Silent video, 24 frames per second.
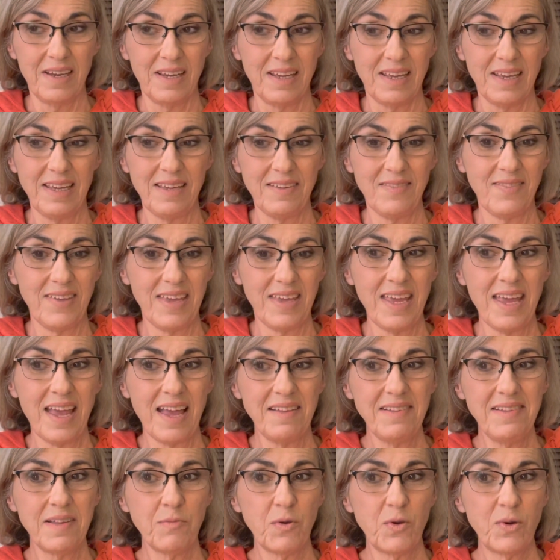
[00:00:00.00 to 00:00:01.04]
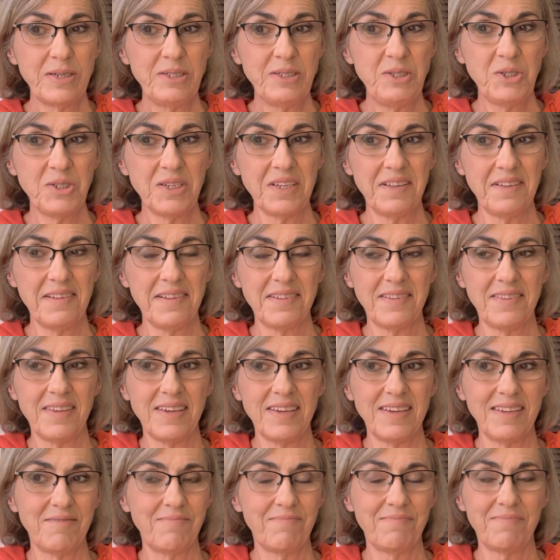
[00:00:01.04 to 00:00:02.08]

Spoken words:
He asked some questions that,